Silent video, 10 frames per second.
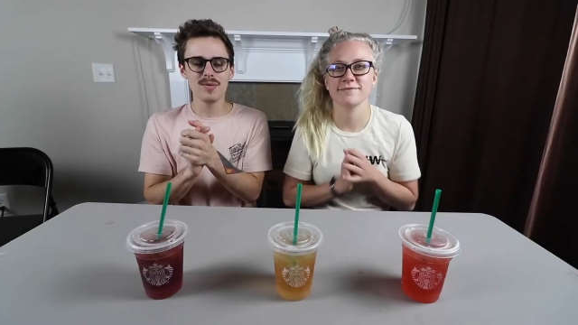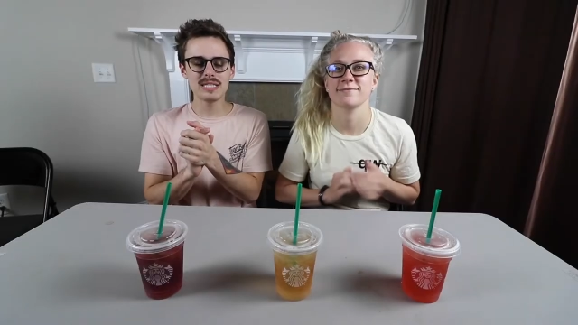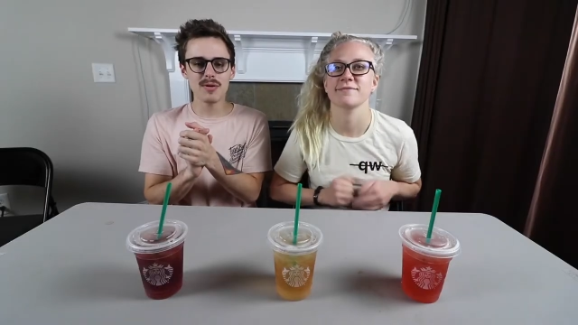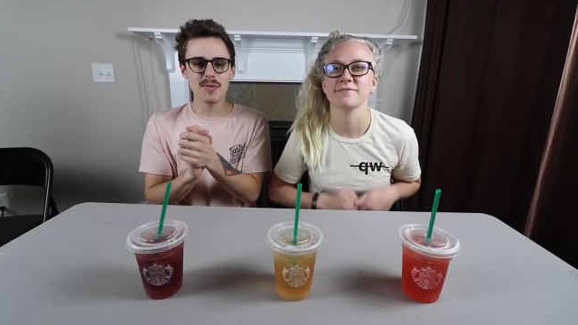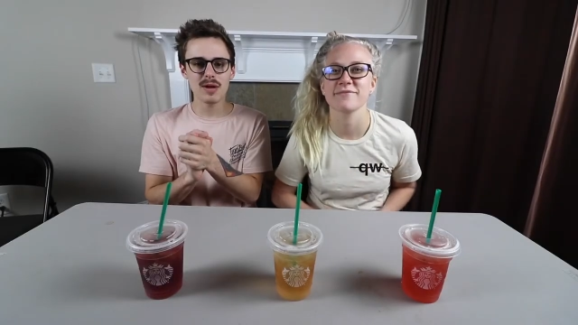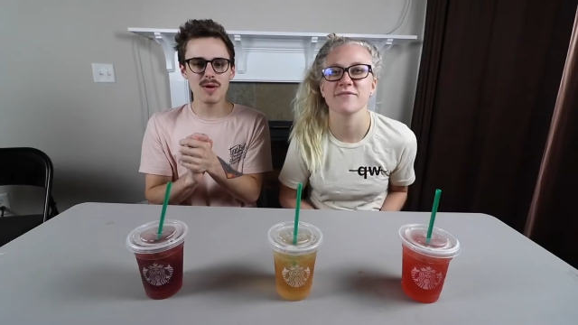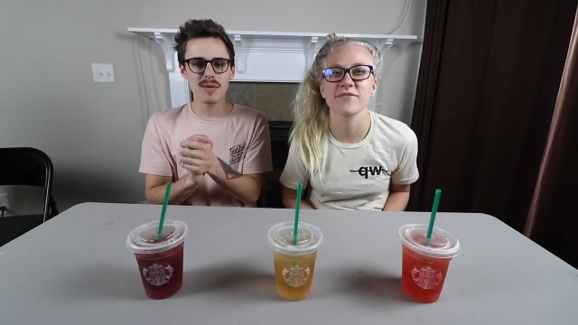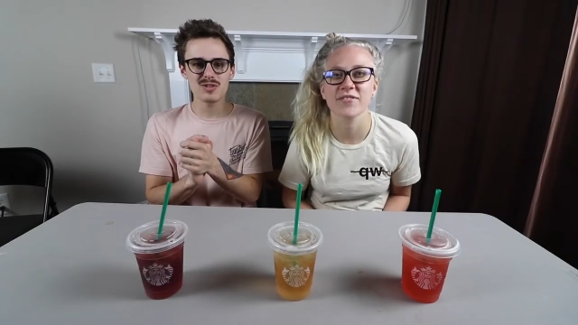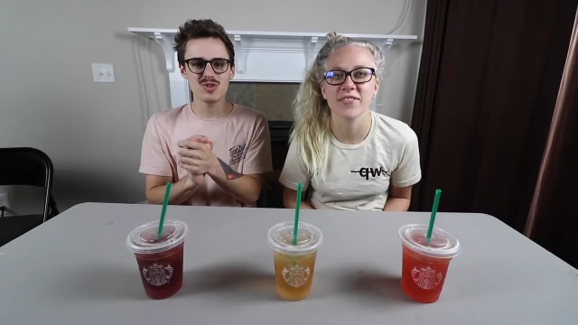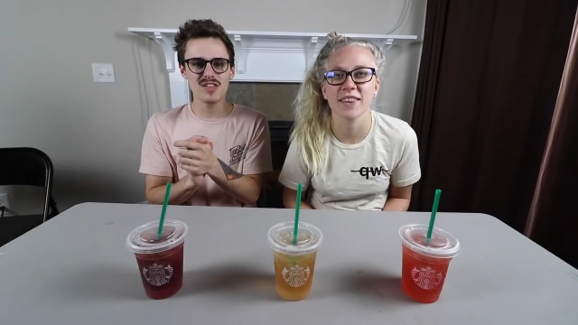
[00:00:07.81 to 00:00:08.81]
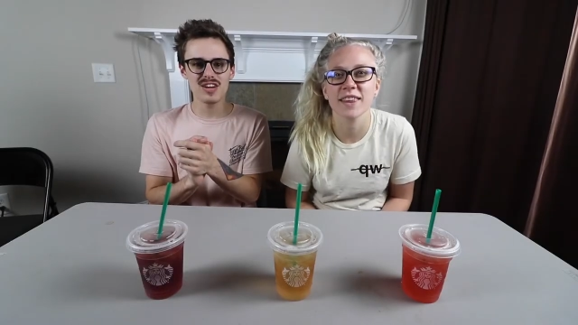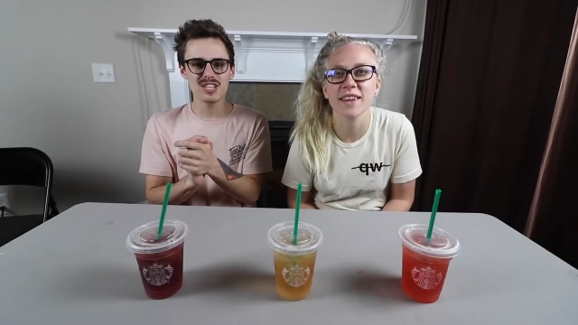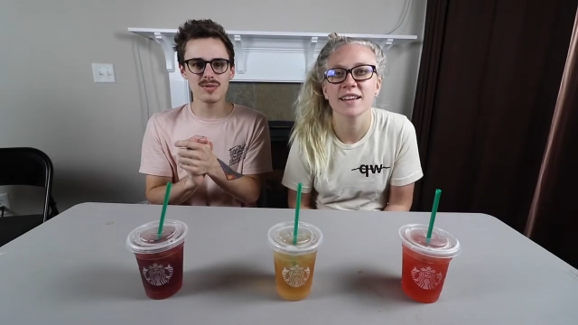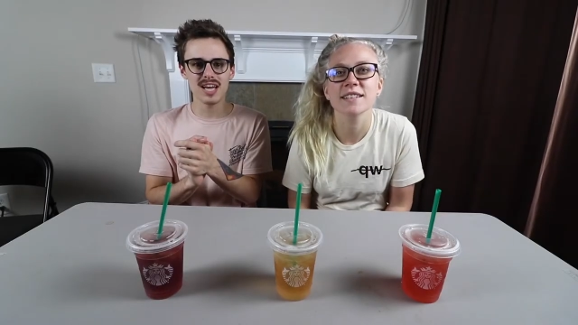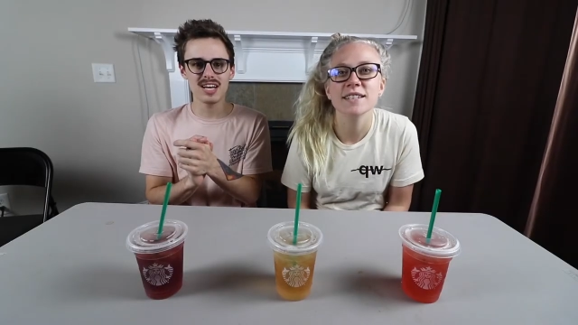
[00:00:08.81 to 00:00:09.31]
Speaker 1: What's up, everybody? Welcome back to another
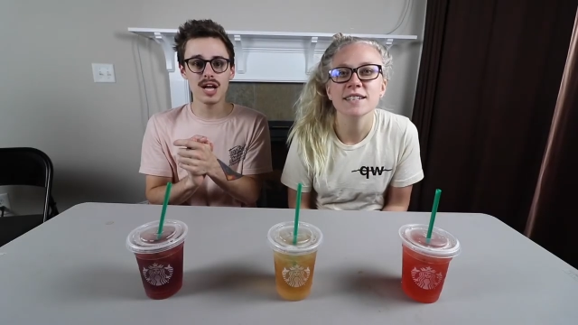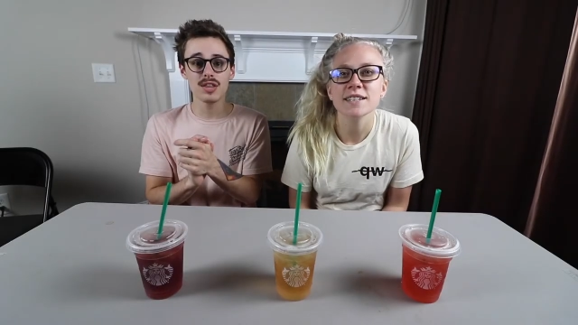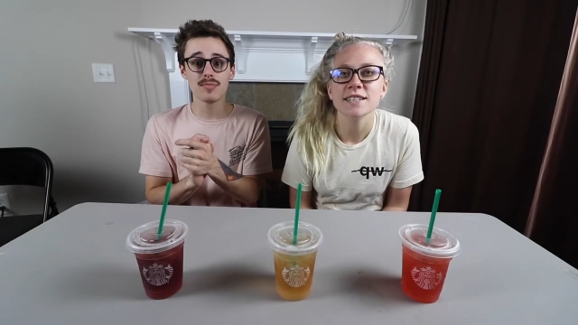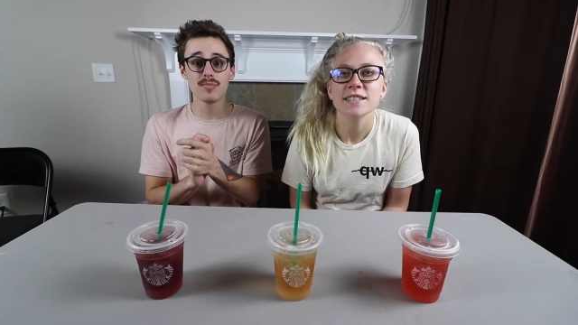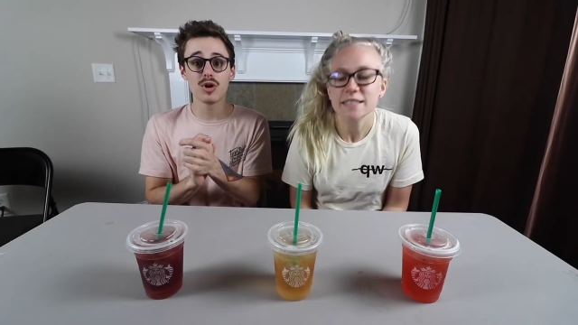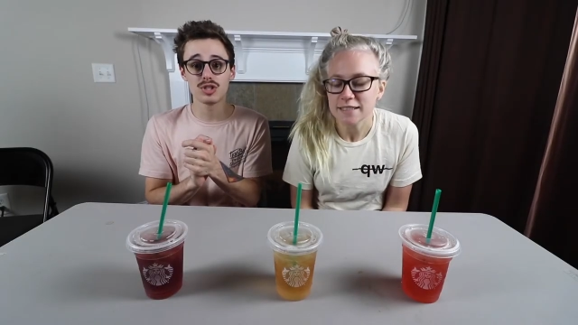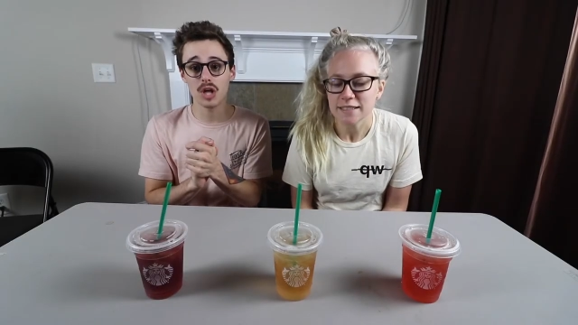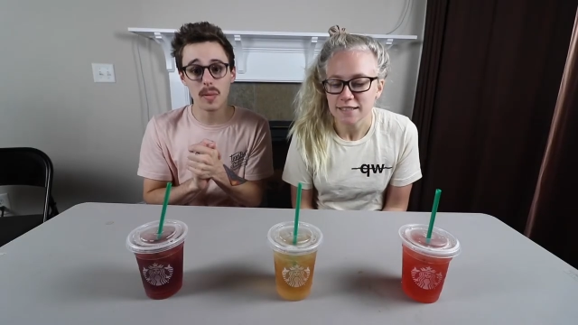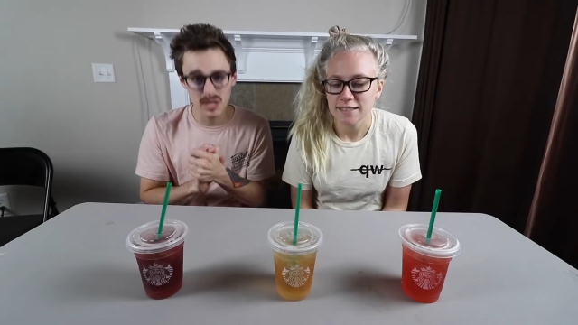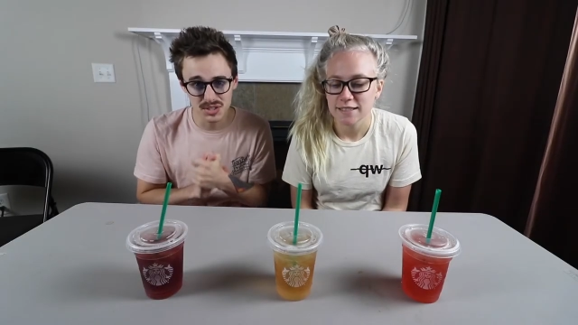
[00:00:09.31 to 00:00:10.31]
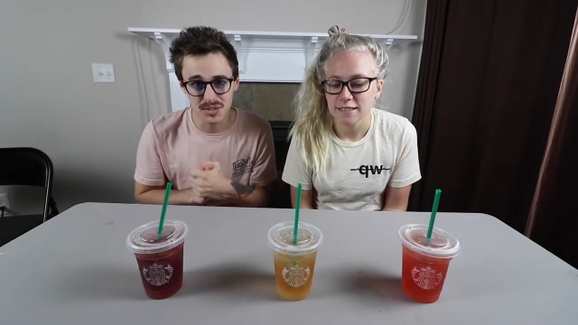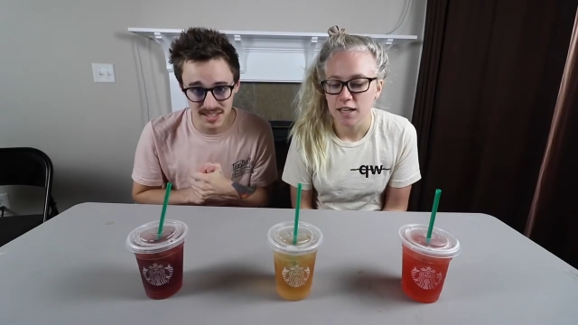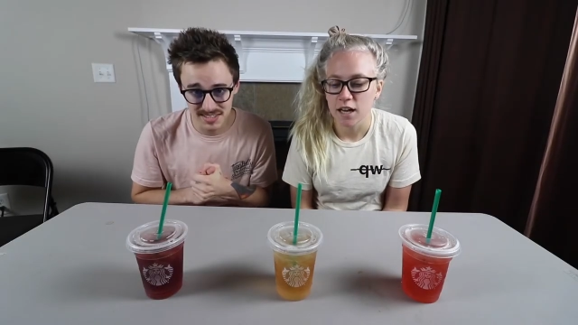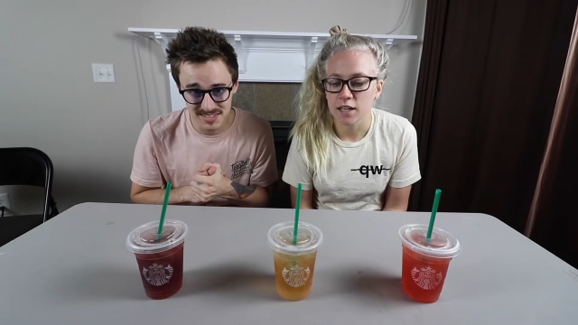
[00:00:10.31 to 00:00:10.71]
video. So we got another more Starbucks drink.